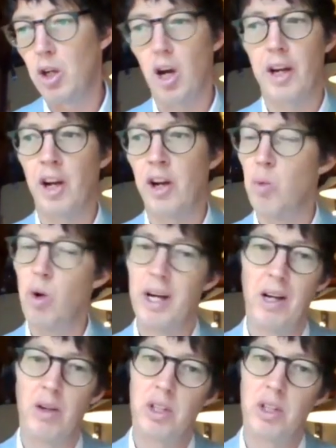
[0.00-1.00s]
I don't know what
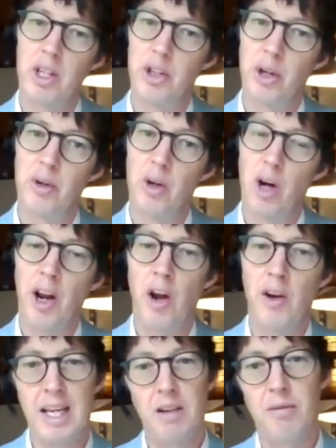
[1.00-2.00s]
else you do. I
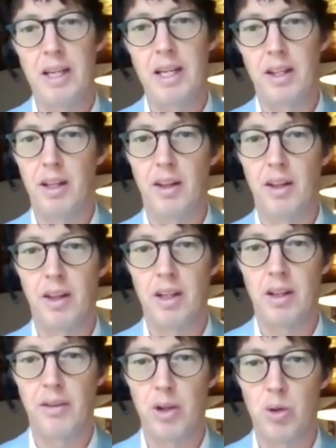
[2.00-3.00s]
don't envy
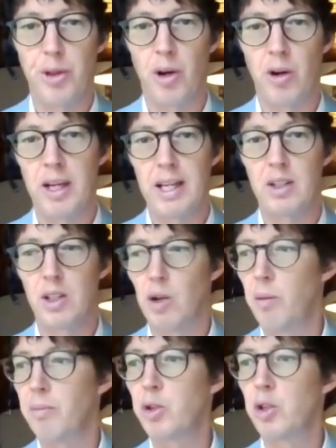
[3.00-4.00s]
the authorities, so
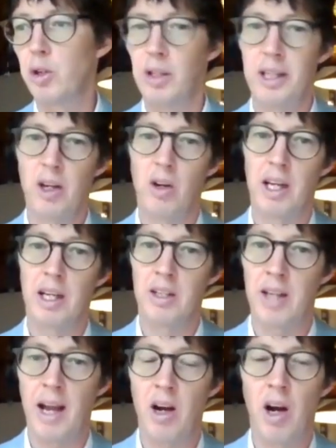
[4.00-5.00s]
I'm certainly not going to
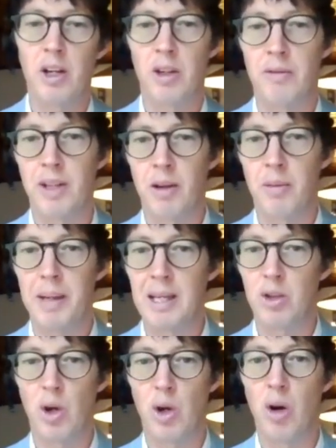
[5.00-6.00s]
say I could have done a better
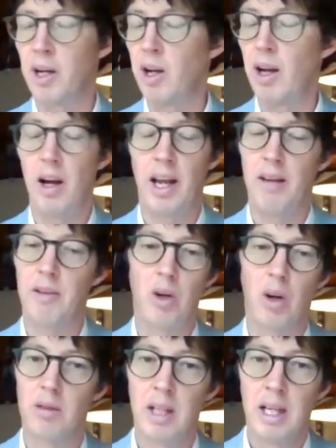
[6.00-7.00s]
job and I haven't
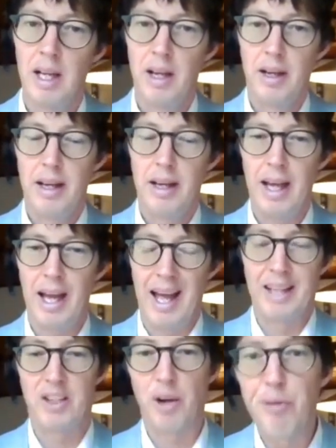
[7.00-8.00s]
got
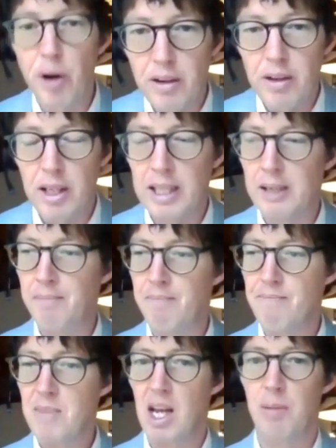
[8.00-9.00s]
a different
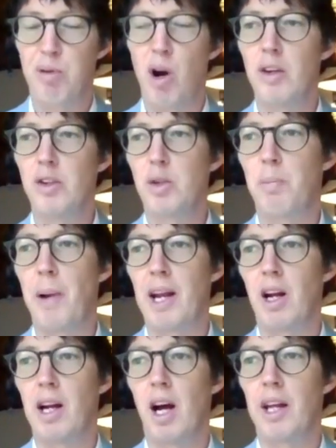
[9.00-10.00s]
approach. But
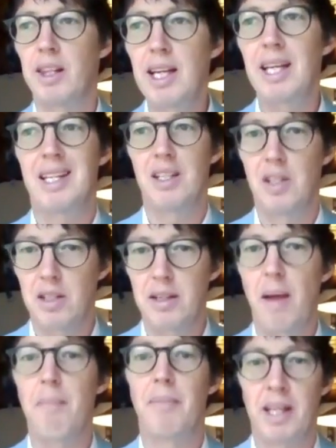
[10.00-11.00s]
I think it is
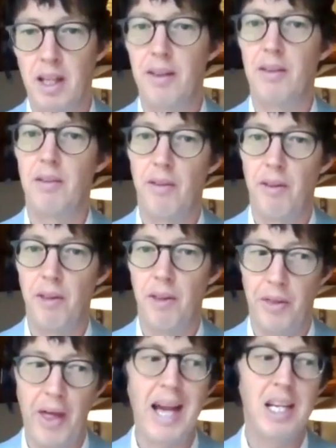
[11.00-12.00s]
something that
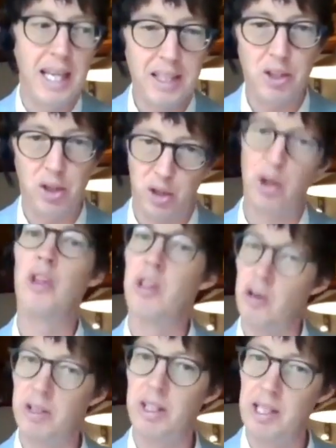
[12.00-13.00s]
they need to turn
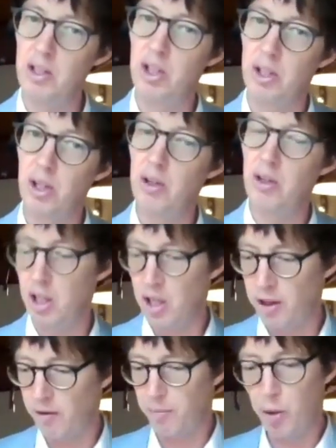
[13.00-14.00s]
their attention to. You
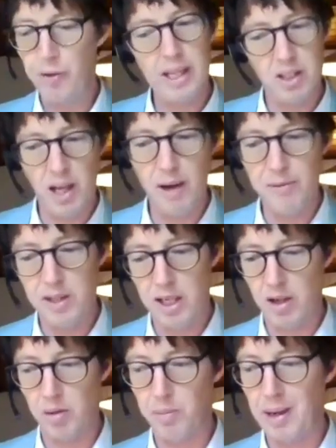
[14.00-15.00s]
know, they've put that safety
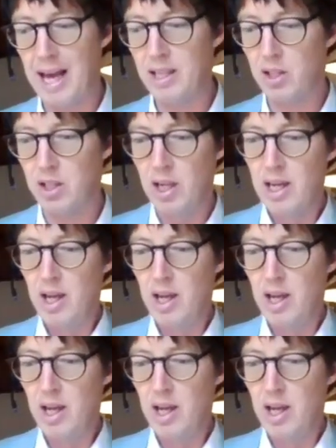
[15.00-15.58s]
net in place.